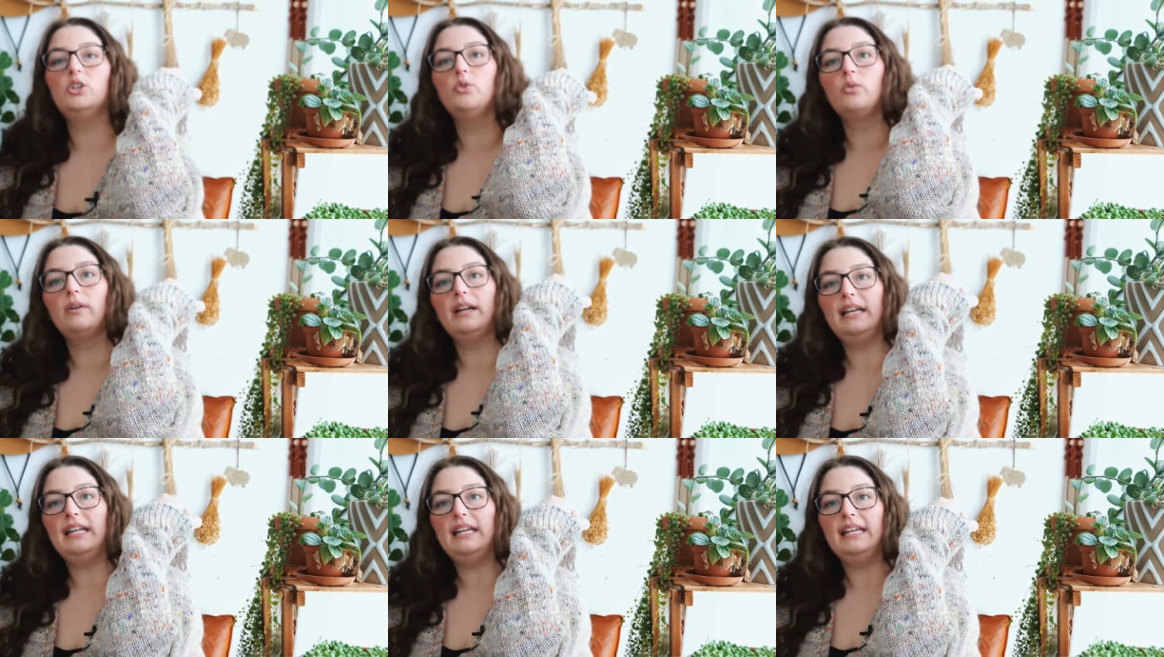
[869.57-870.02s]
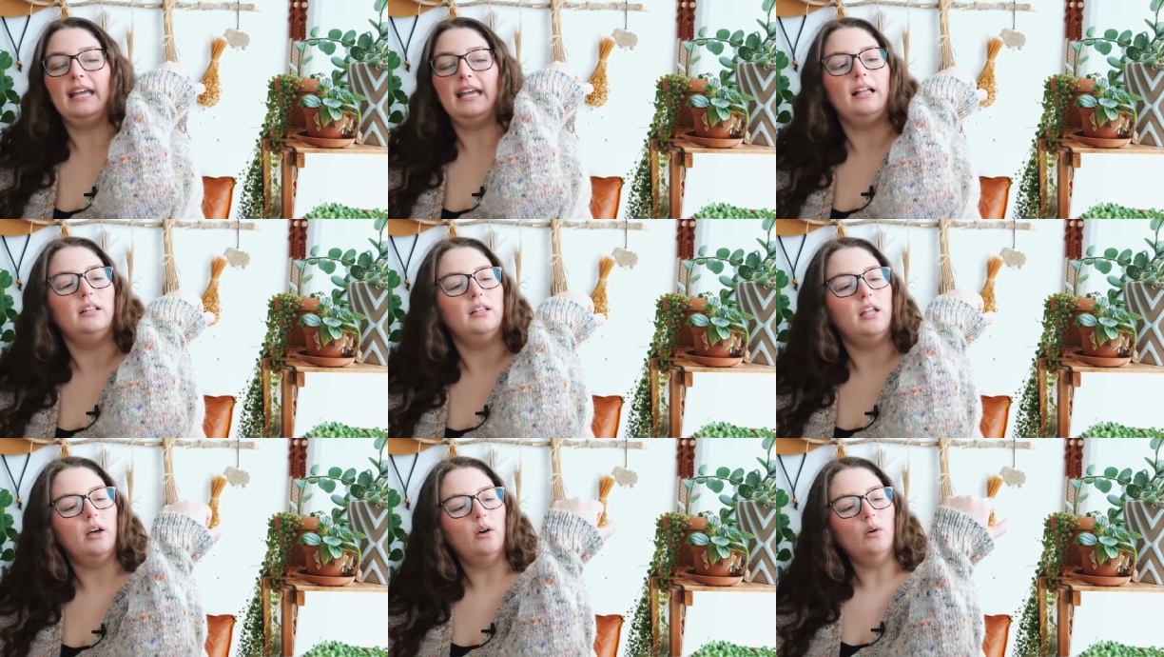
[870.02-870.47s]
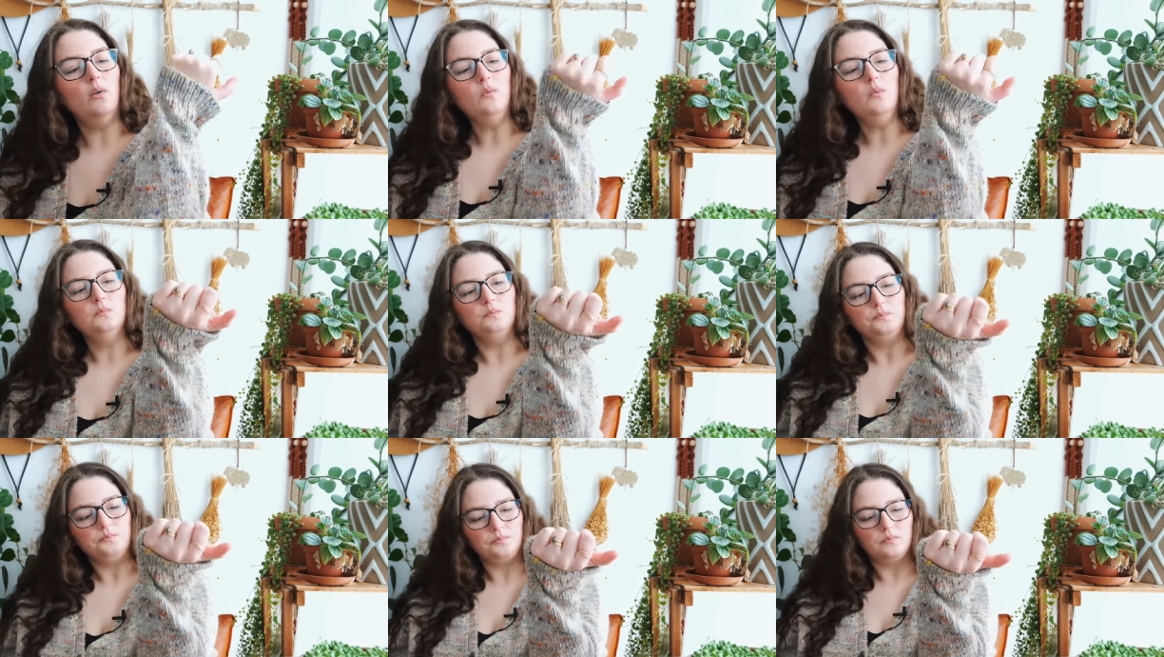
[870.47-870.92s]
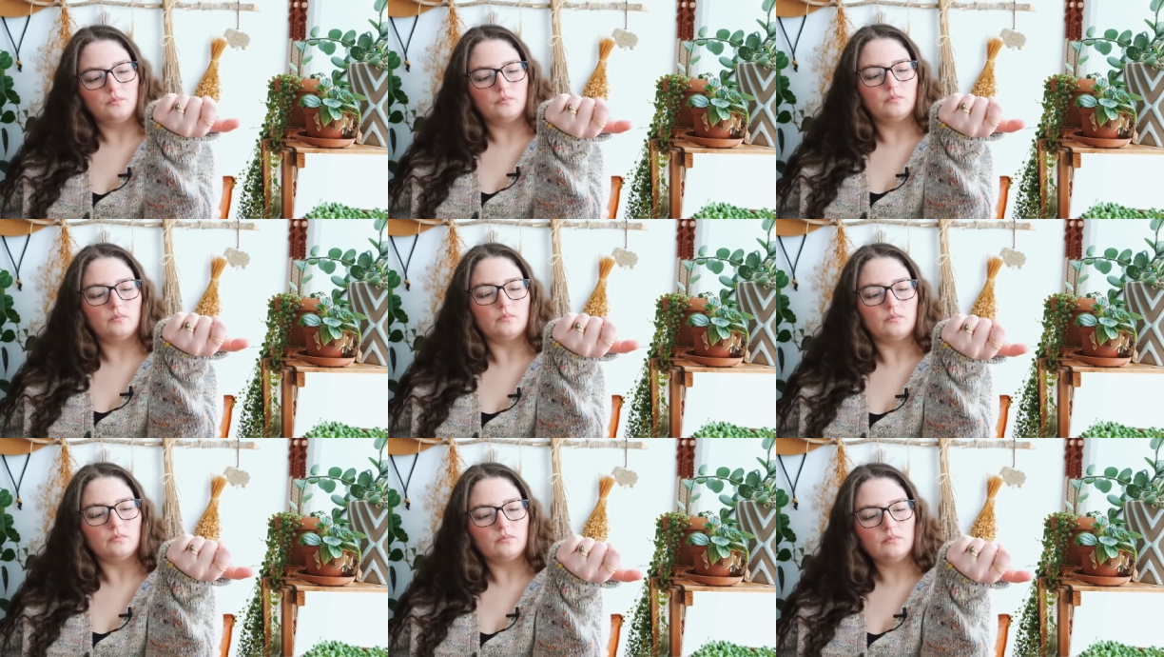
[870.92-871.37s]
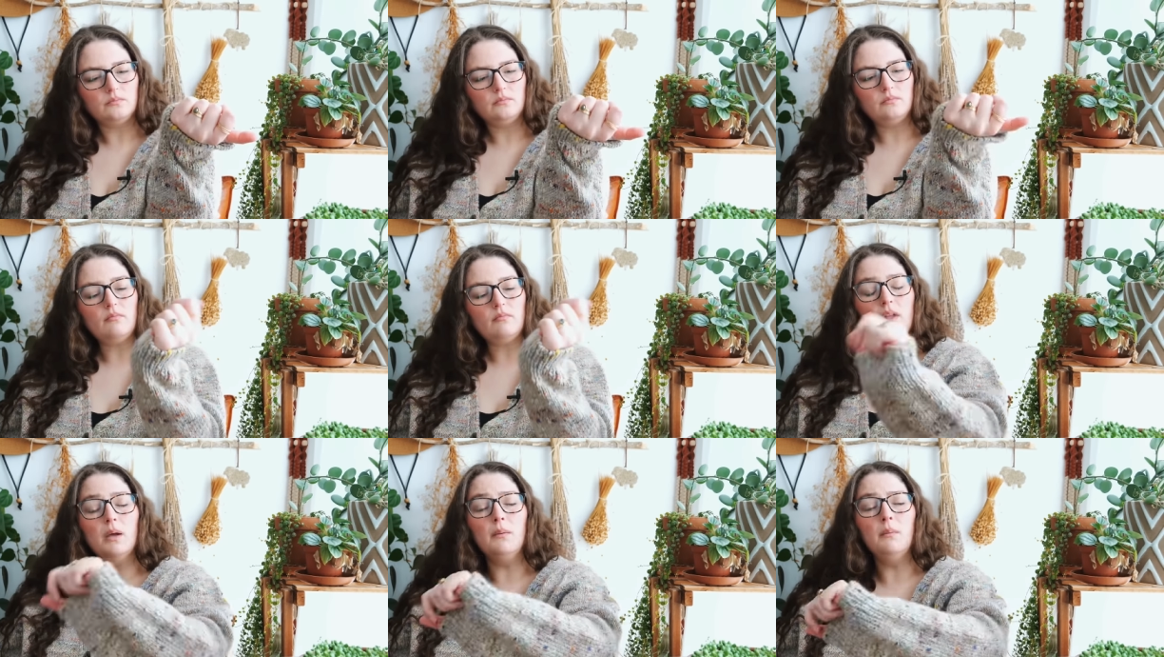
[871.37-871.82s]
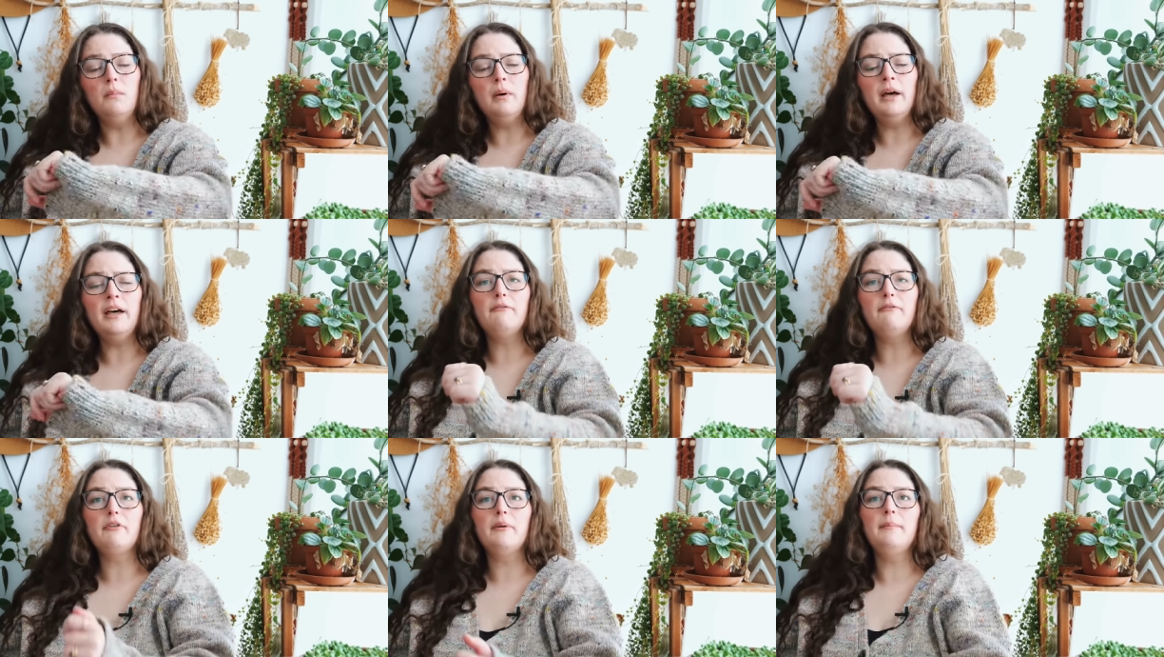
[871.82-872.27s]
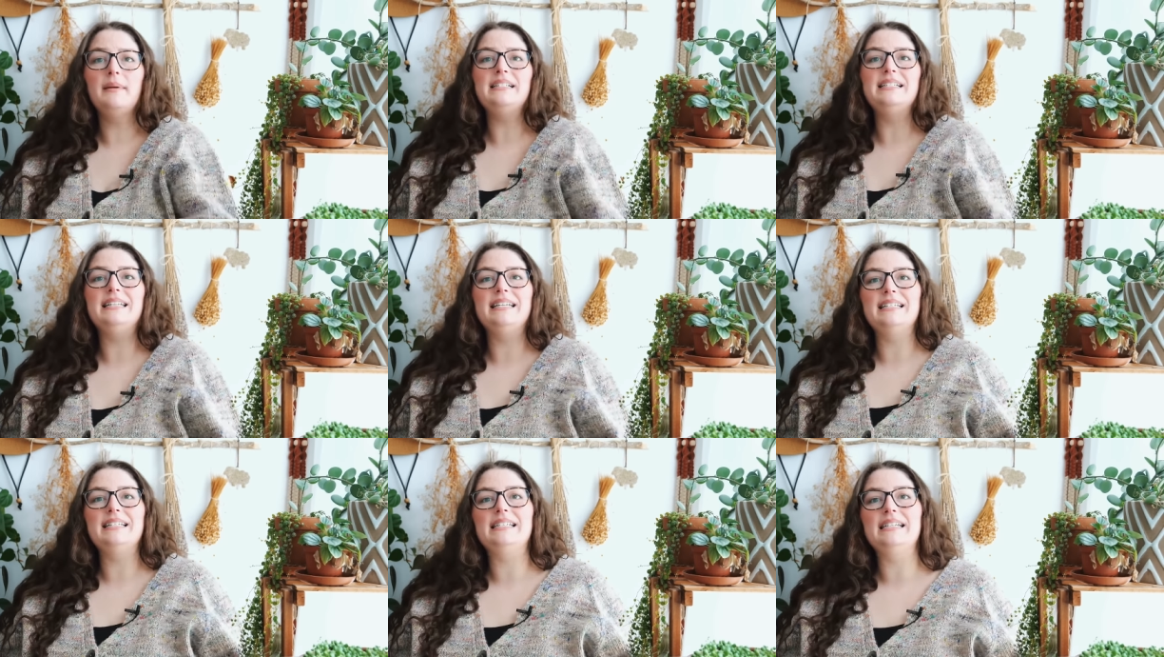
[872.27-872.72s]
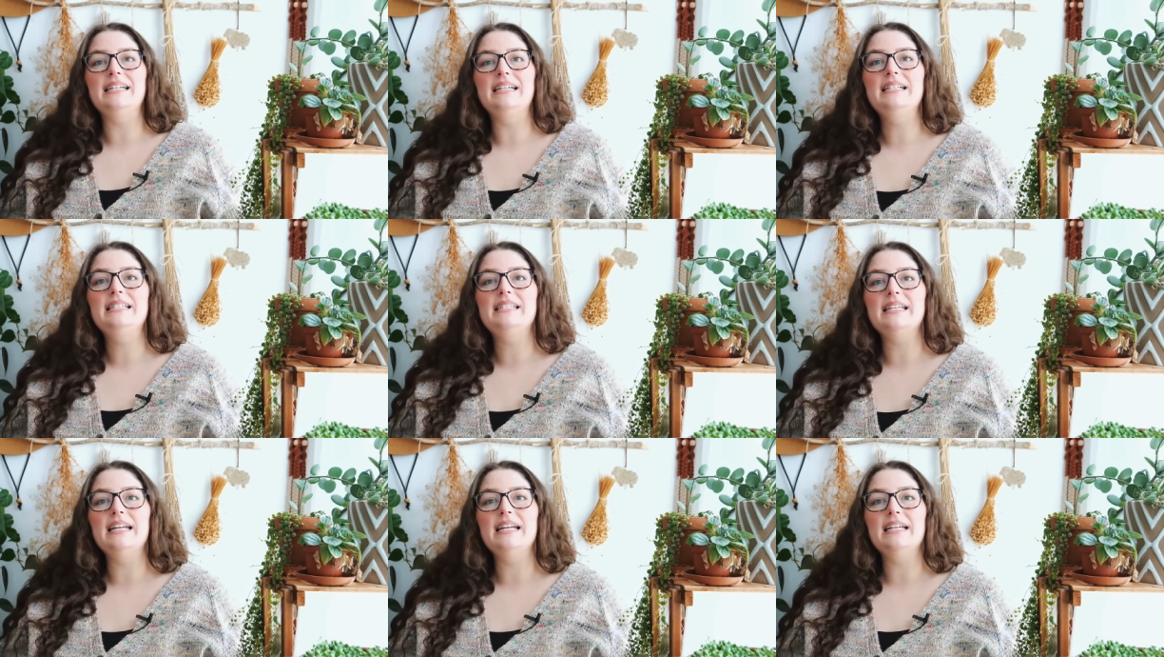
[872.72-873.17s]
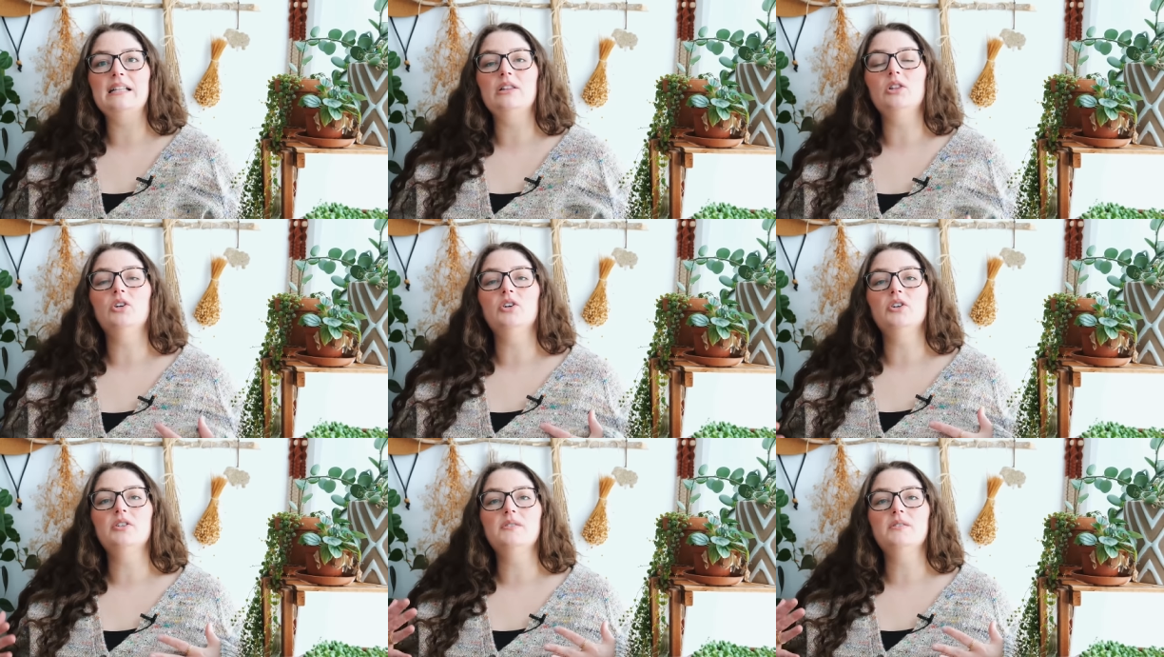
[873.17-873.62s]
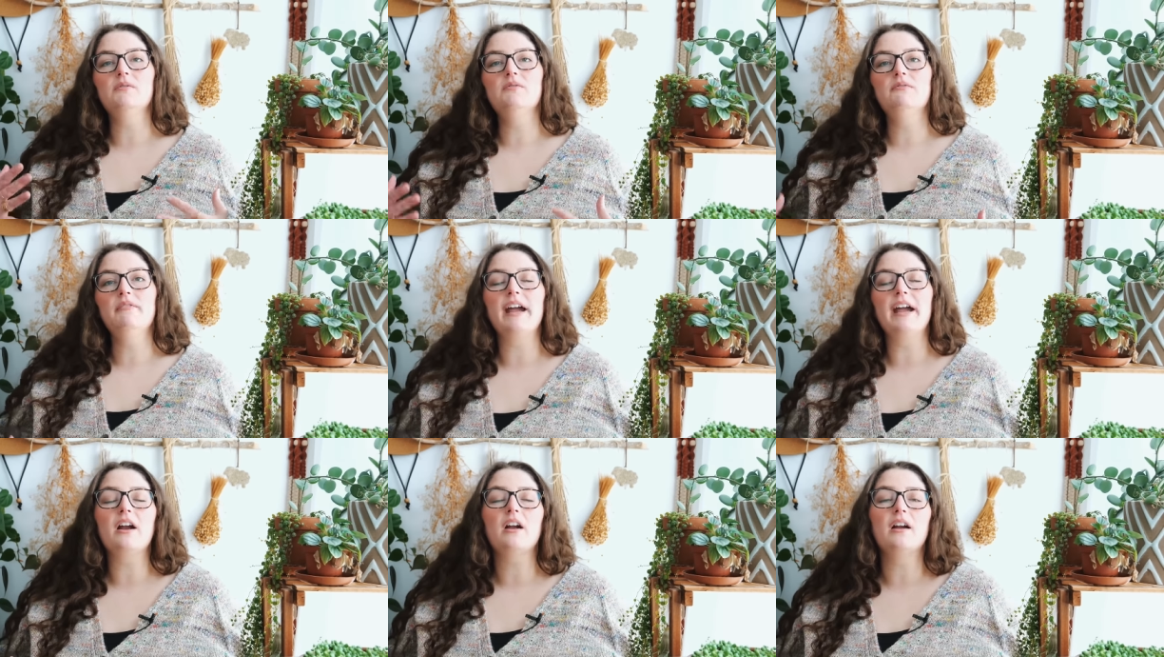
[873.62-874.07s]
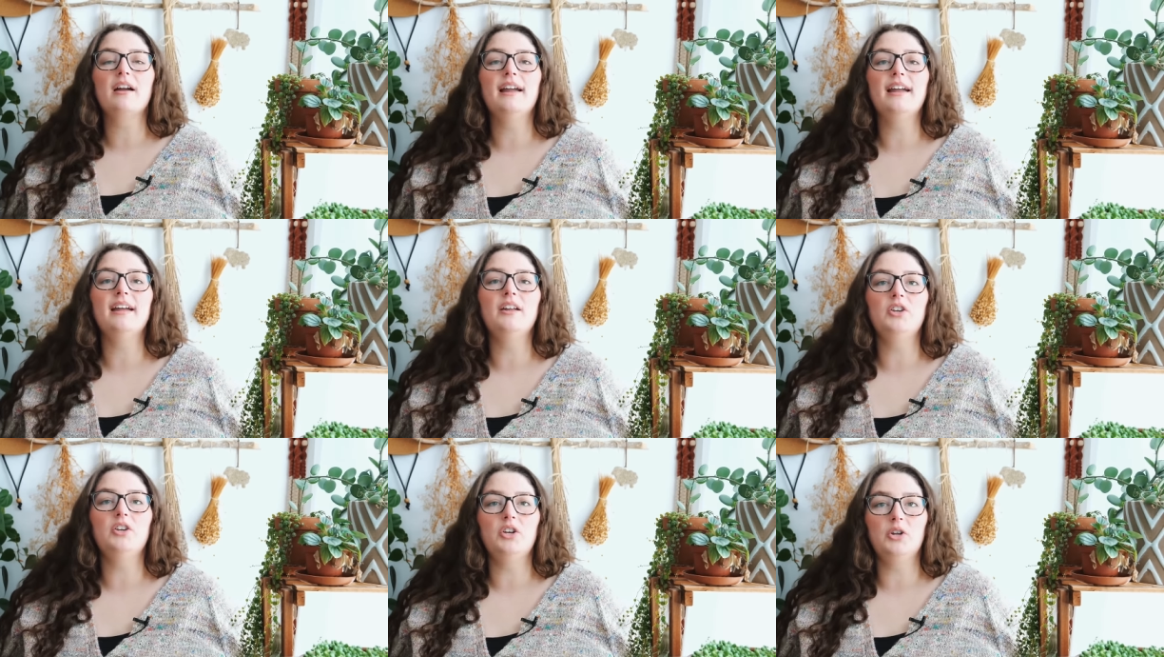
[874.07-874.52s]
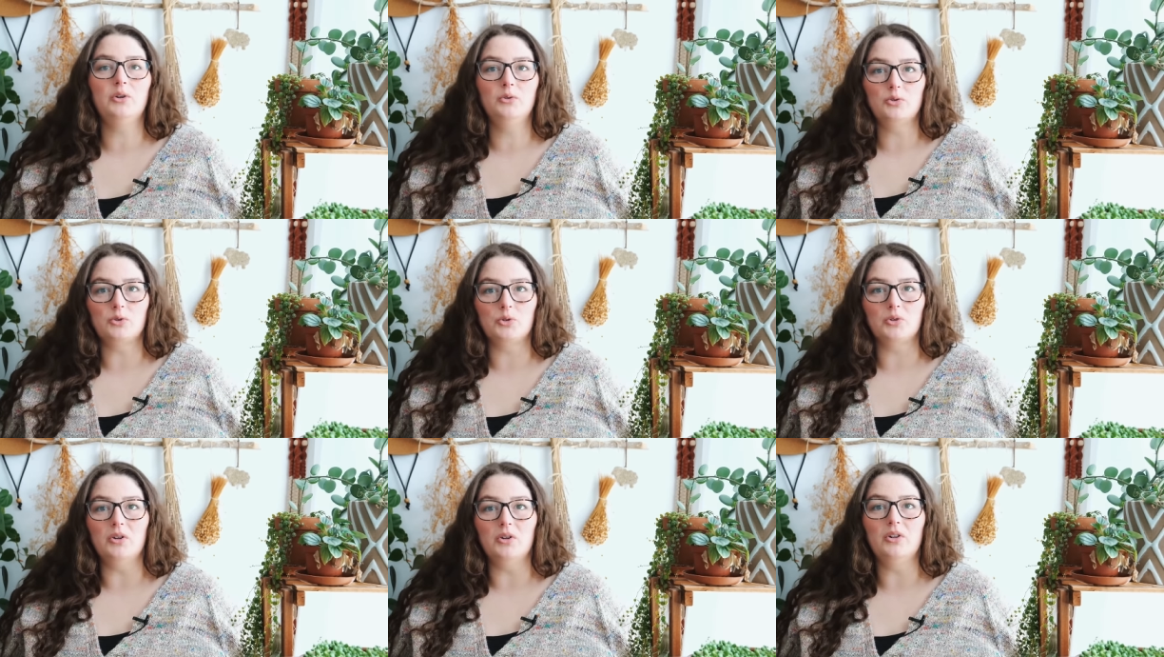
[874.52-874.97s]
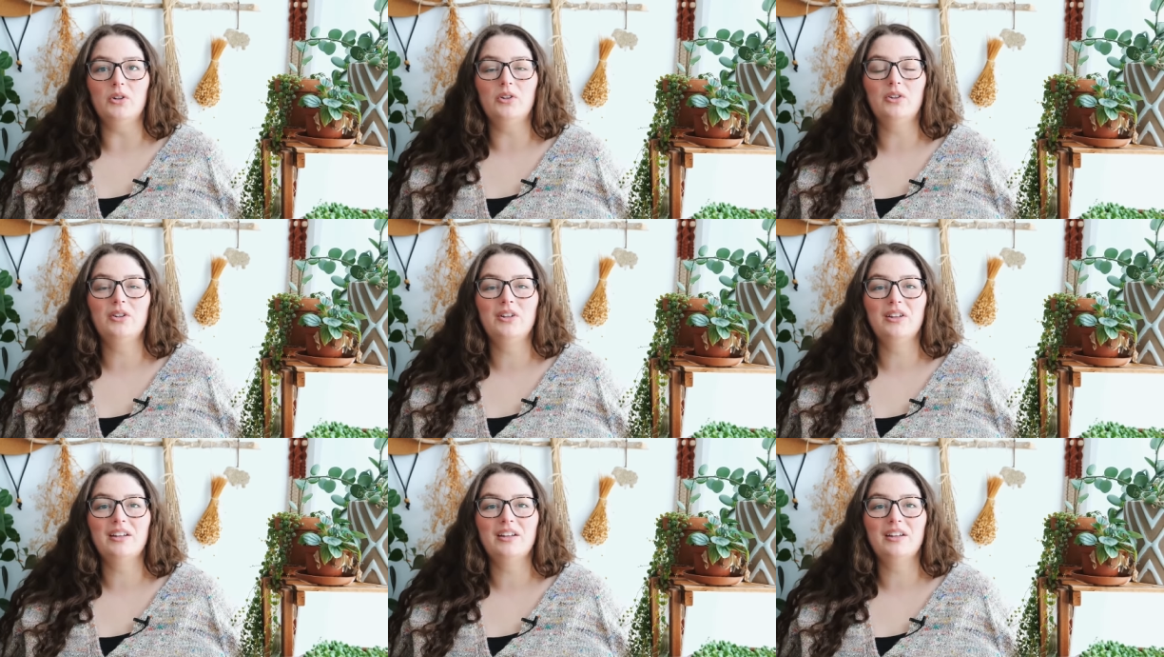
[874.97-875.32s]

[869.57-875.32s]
greeny yellow. But from a distance, it looks very neutral,